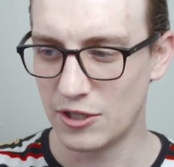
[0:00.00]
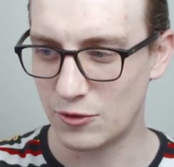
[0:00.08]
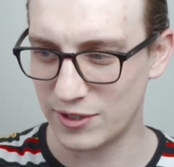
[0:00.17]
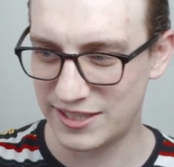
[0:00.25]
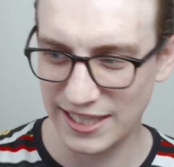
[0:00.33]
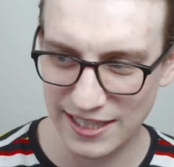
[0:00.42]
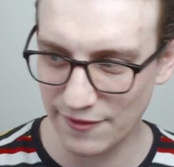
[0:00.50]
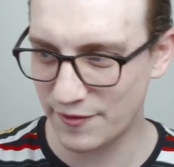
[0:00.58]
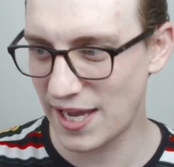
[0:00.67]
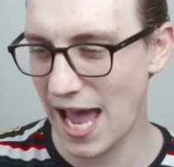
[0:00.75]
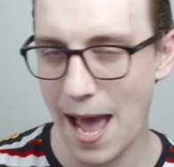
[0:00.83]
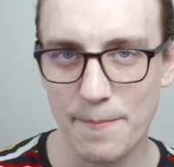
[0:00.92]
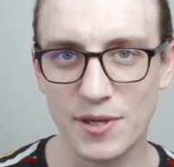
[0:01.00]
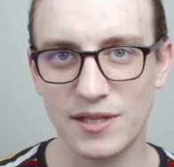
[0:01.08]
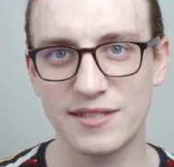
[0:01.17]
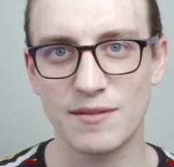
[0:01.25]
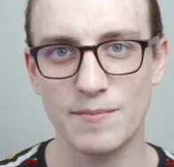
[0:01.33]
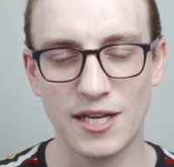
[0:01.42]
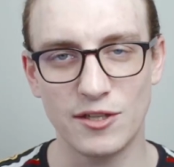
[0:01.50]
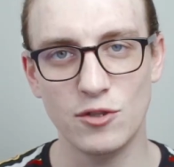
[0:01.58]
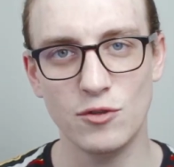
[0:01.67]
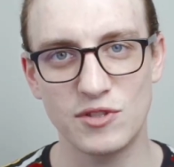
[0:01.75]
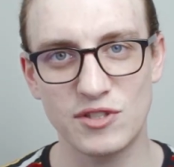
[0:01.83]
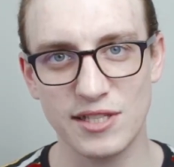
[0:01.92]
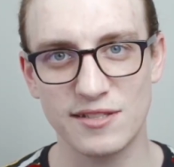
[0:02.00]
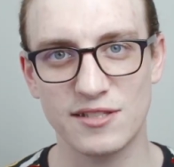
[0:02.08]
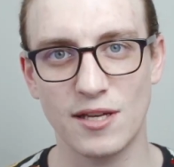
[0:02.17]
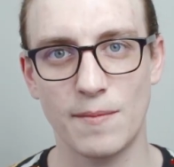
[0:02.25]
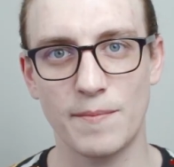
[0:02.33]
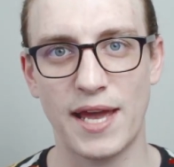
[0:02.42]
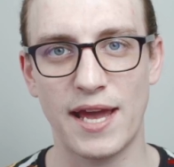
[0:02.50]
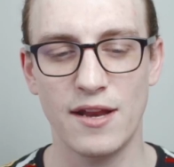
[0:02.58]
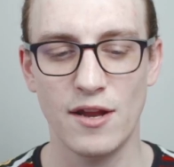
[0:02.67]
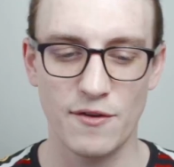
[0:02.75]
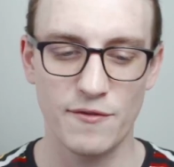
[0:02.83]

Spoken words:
critique of capitalism and a new system that